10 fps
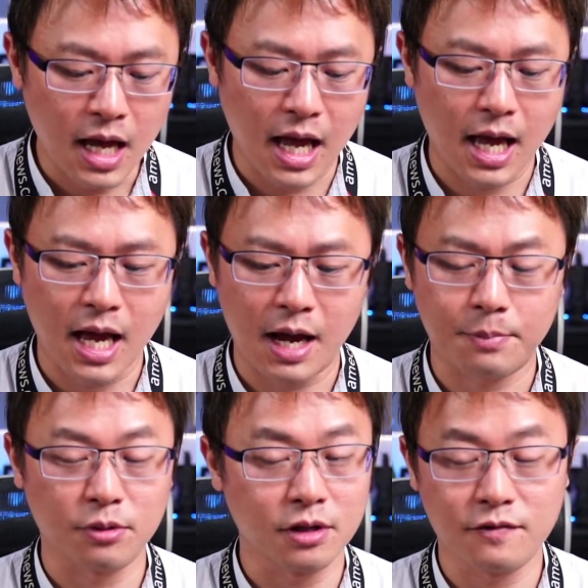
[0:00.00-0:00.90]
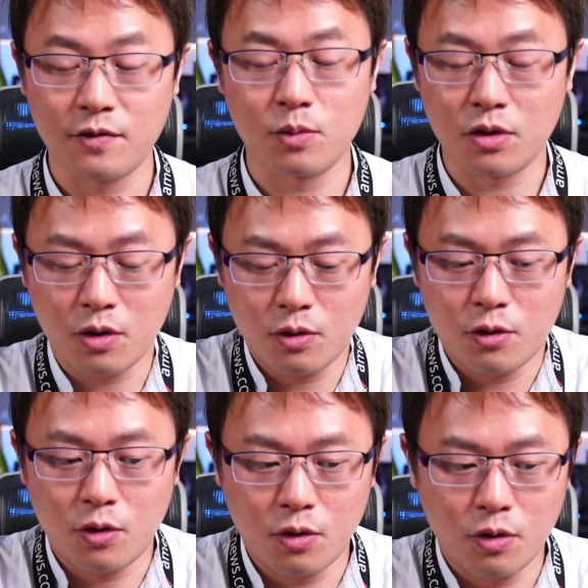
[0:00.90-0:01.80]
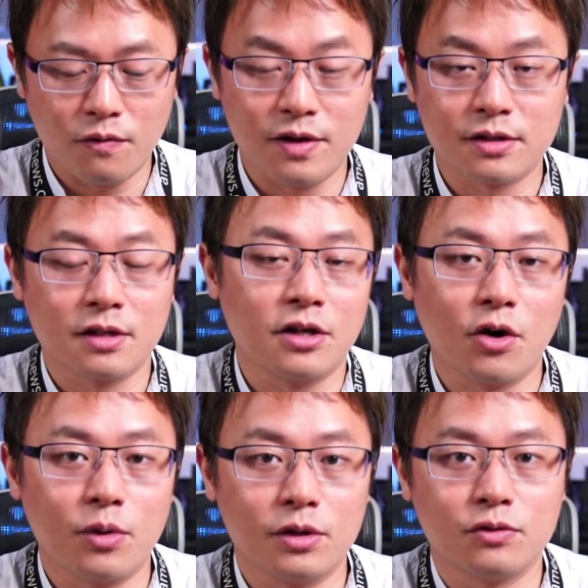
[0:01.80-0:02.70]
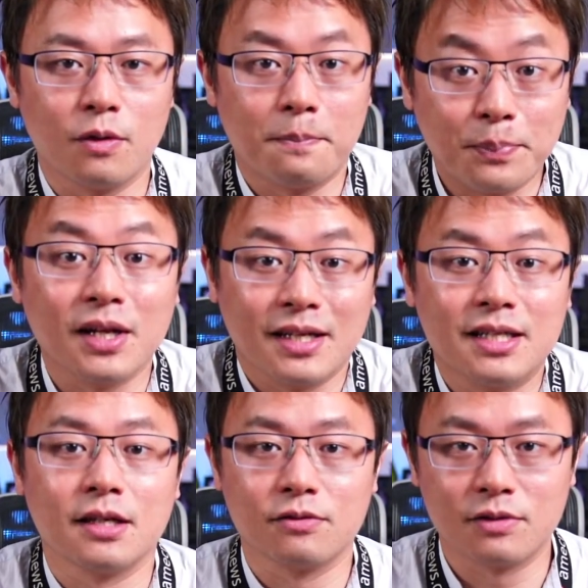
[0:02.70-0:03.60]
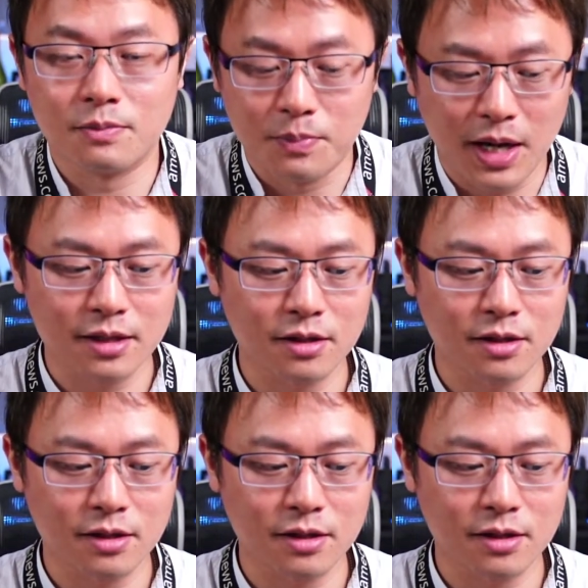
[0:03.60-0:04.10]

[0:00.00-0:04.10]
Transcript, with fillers: and I believe it will obviously go into a political debate,